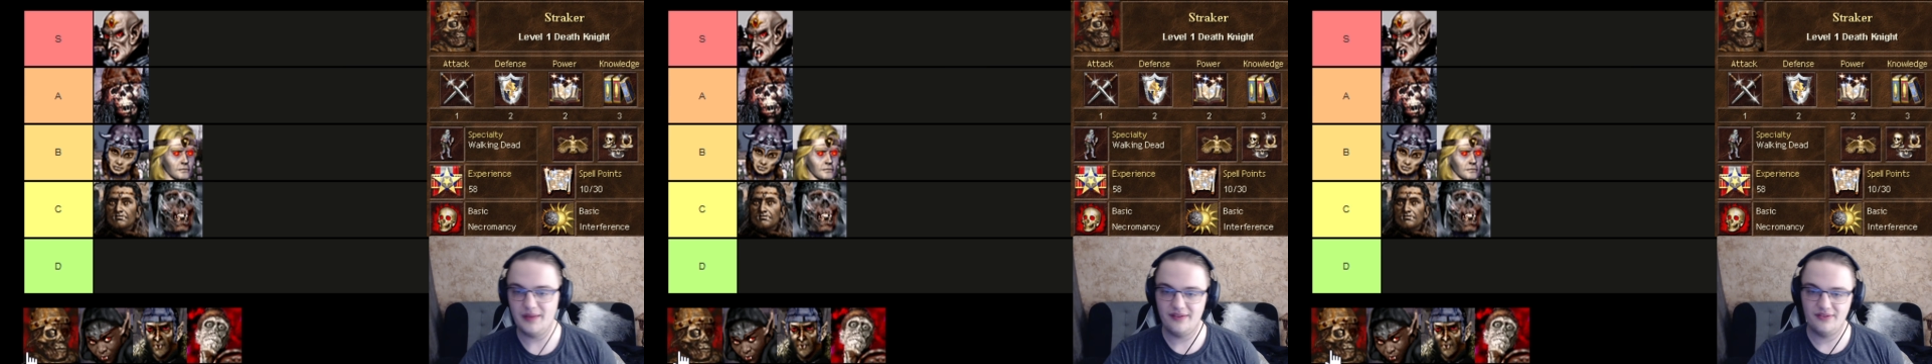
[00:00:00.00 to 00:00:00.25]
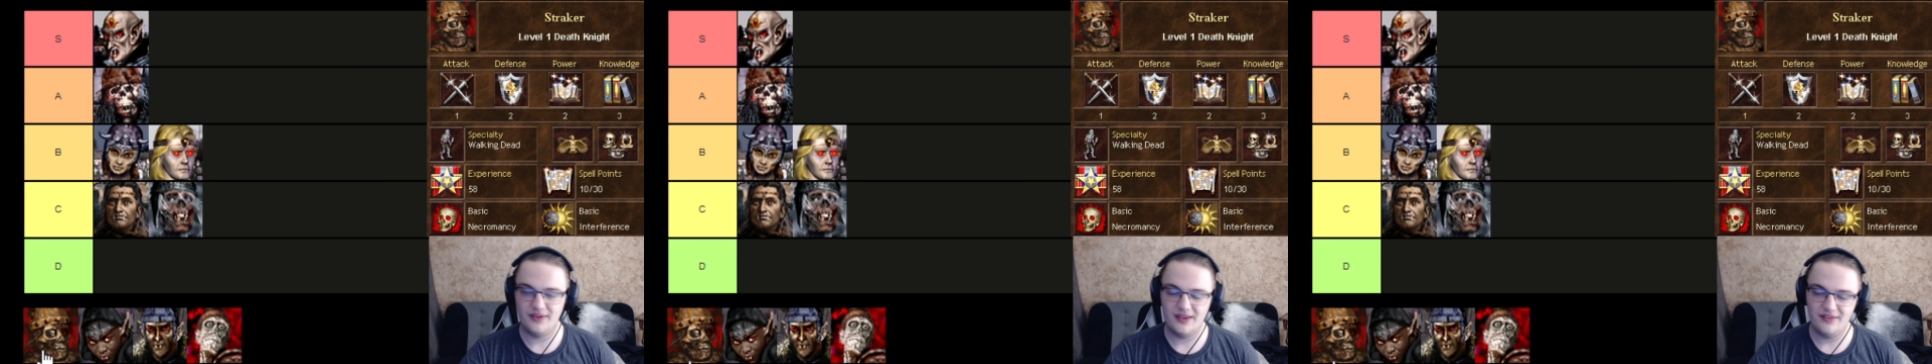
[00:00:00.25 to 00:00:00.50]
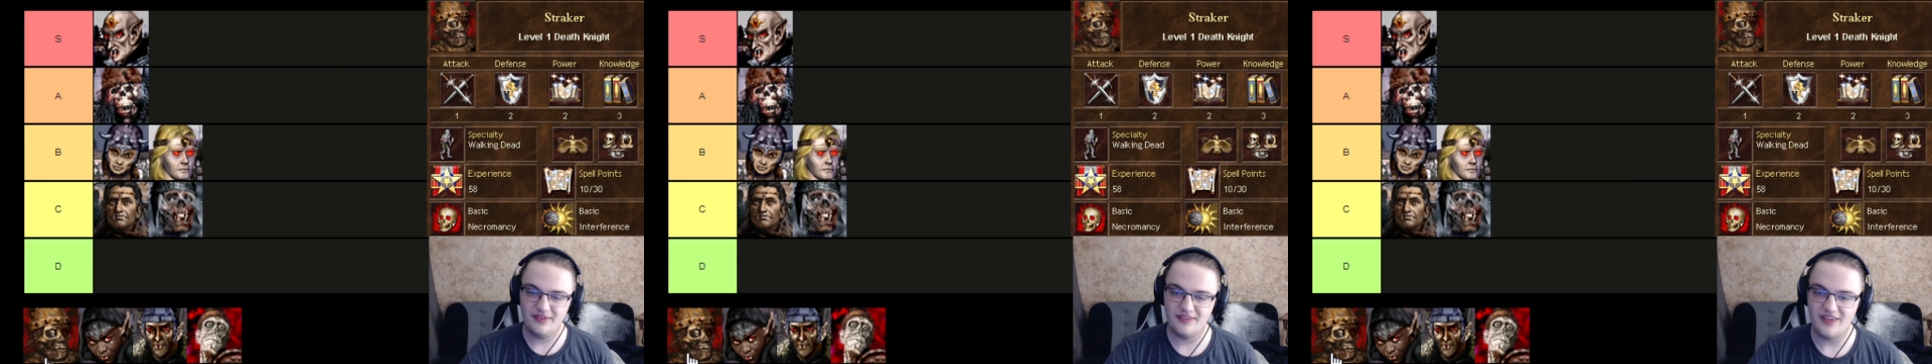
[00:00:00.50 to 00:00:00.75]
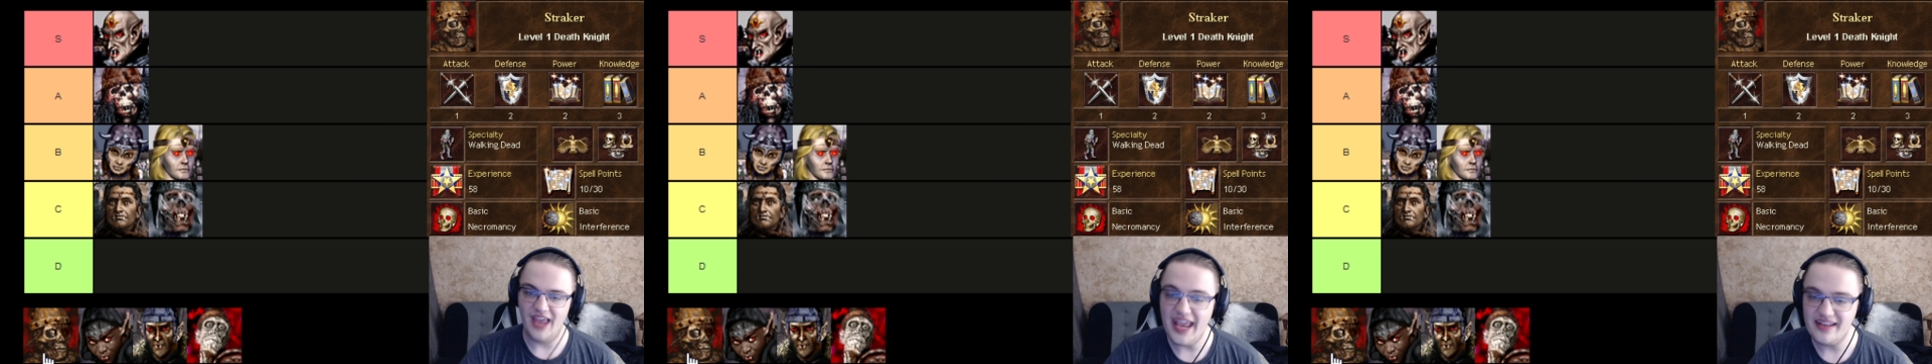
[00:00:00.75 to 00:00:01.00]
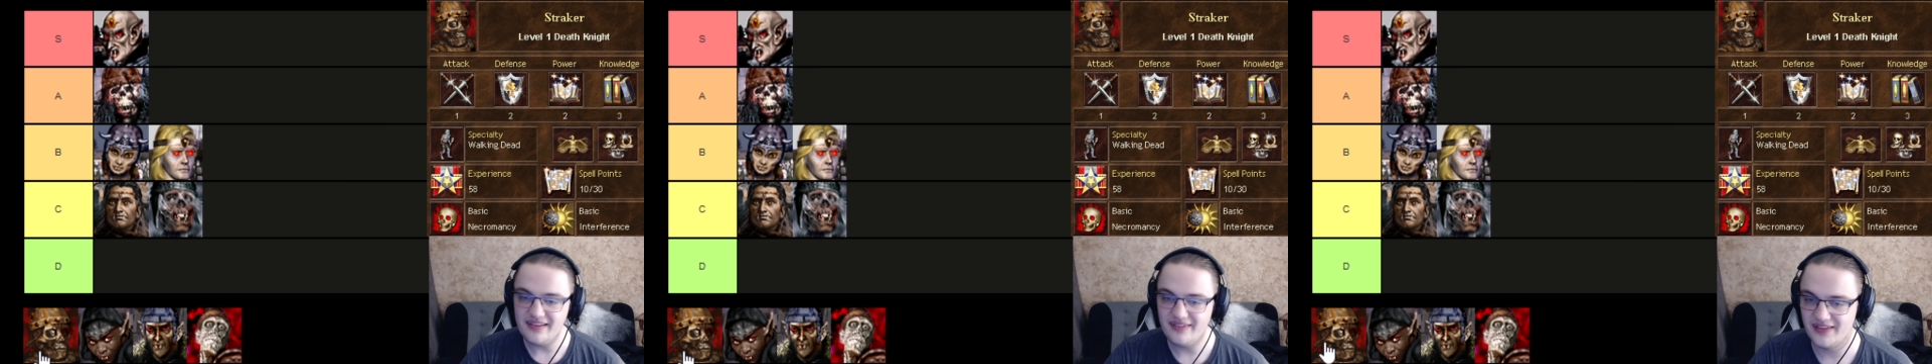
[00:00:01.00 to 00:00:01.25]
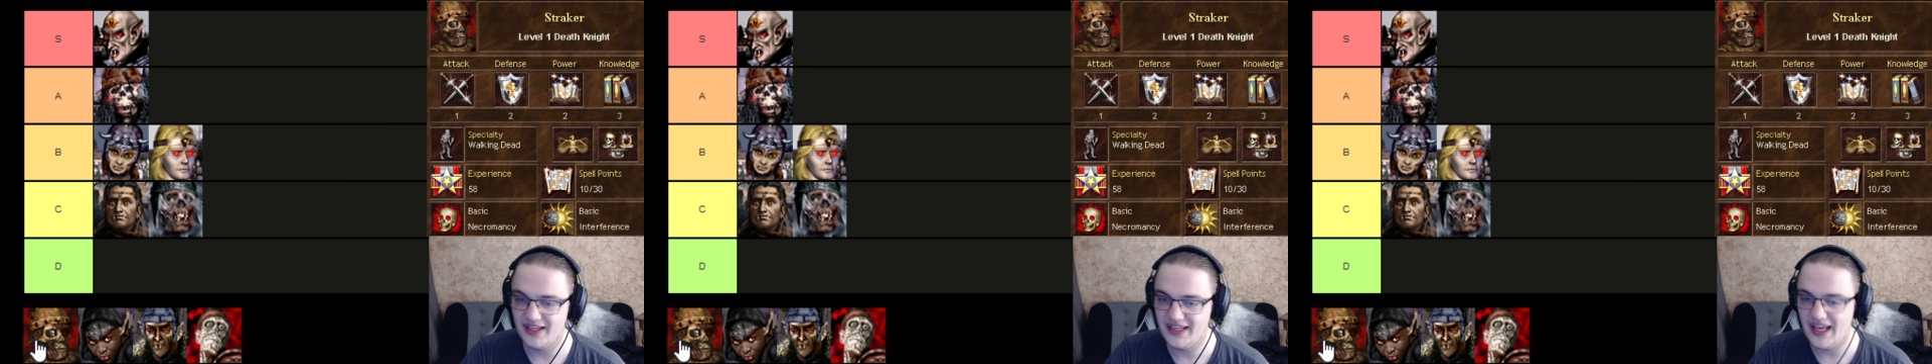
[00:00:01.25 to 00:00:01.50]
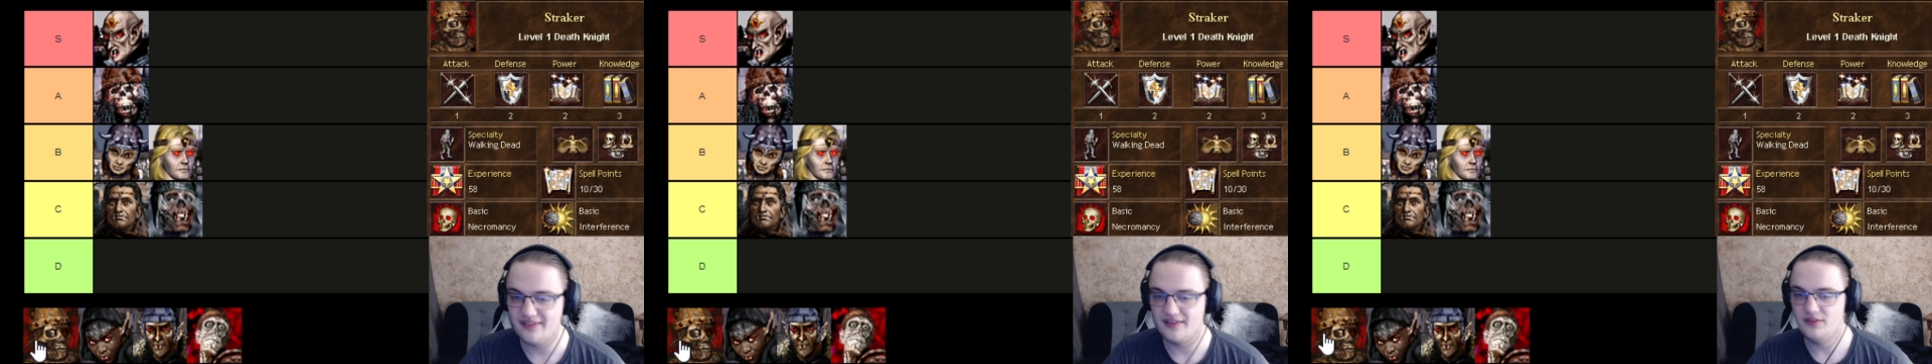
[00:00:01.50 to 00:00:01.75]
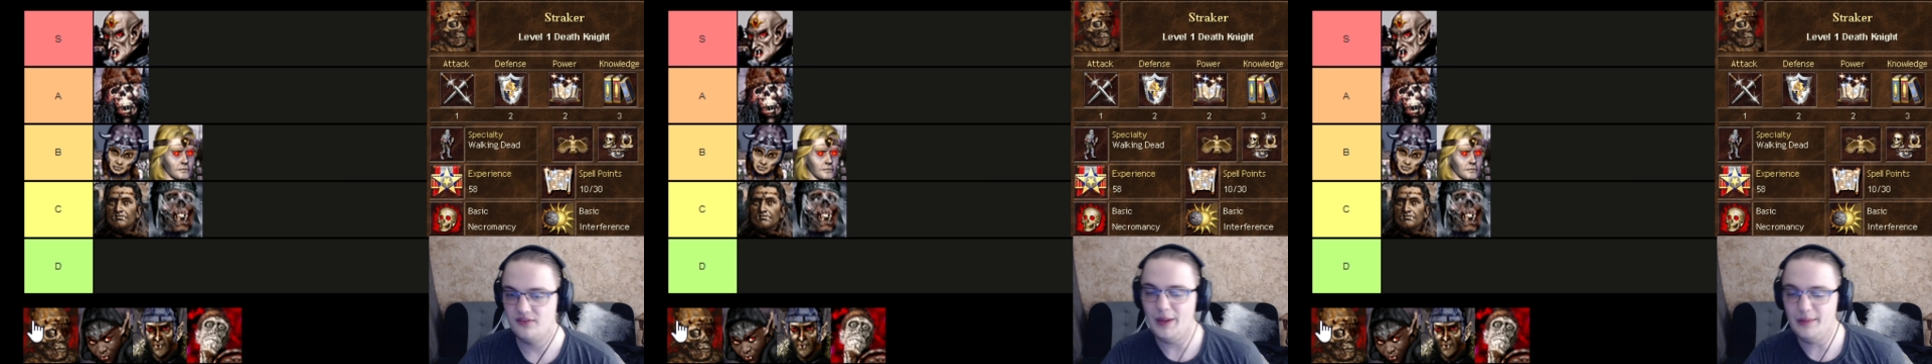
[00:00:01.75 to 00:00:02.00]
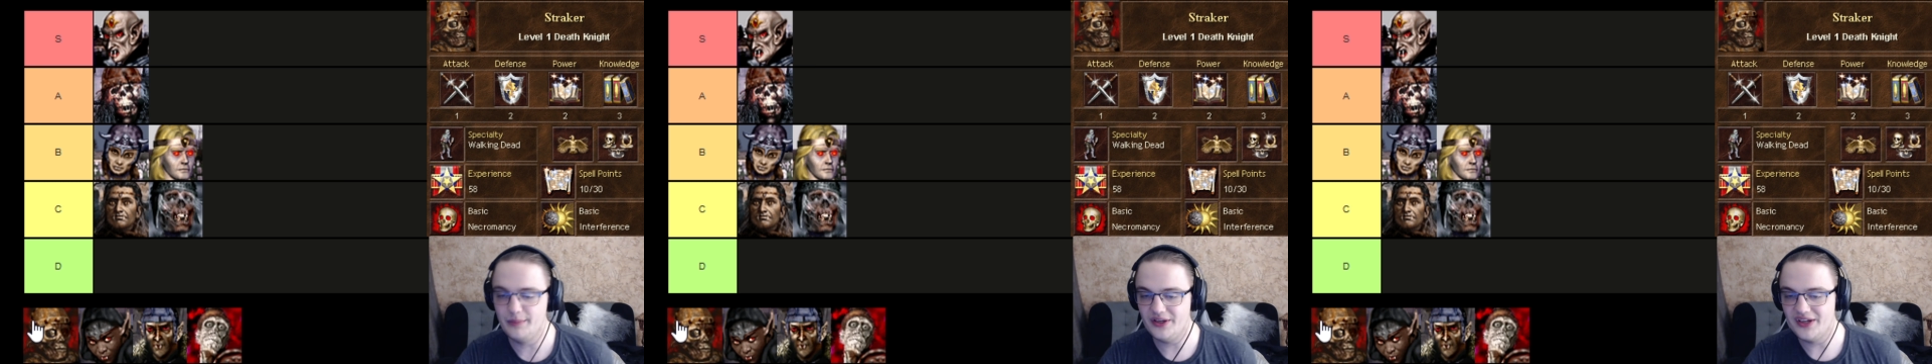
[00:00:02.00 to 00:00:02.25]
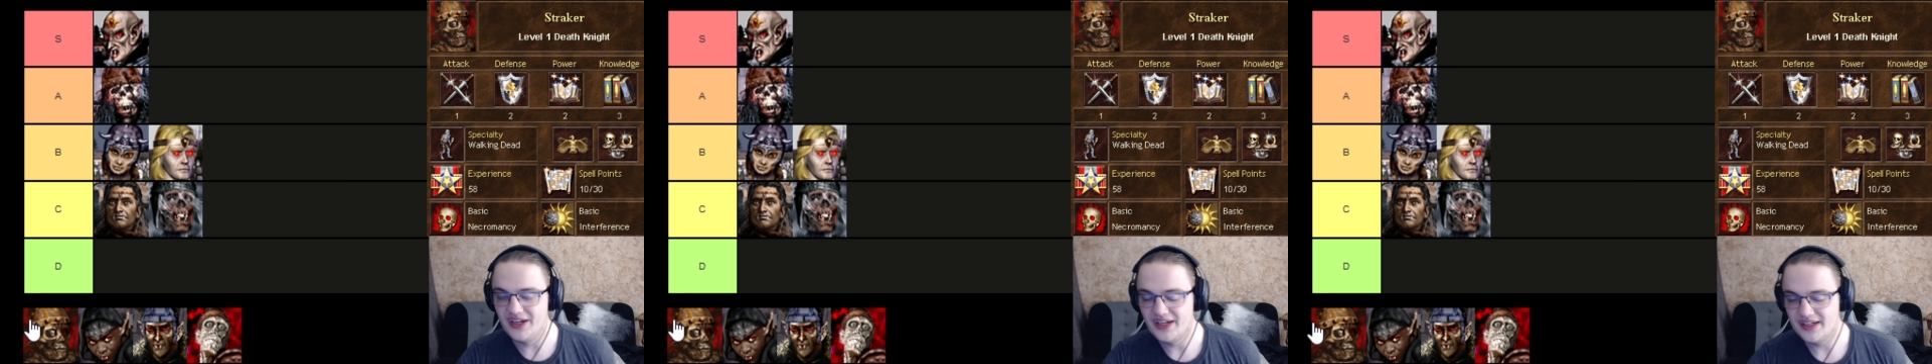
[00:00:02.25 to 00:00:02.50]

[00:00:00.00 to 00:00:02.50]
is you use his haste that he has in the spellbook